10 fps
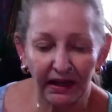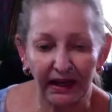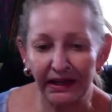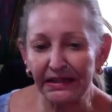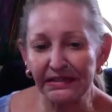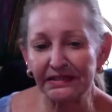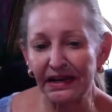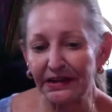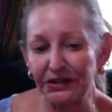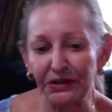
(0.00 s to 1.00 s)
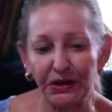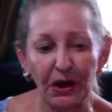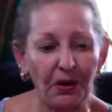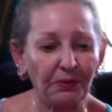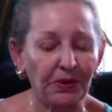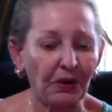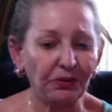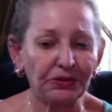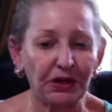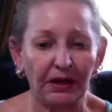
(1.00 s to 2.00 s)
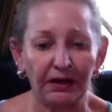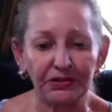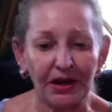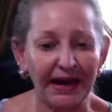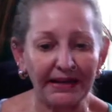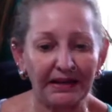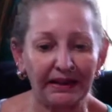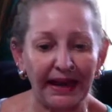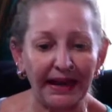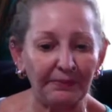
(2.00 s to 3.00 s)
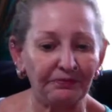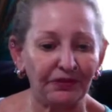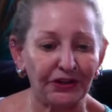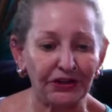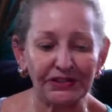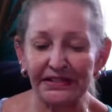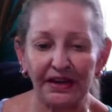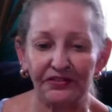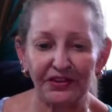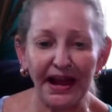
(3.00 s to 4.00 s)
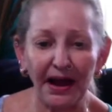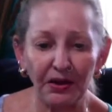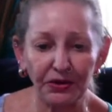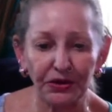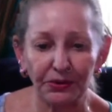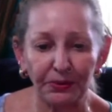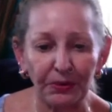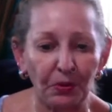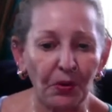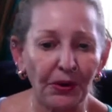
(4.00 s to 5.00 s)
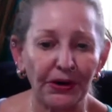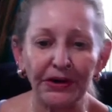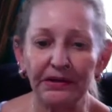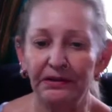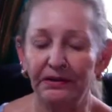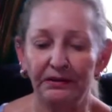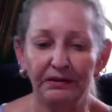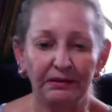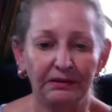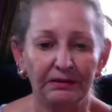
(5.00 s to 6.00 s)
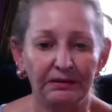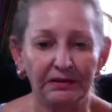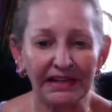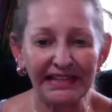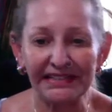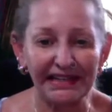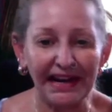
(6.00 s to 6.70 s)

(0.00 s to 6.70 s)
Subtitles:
And he said, don't try to lay up for yourselves now. Your reward is in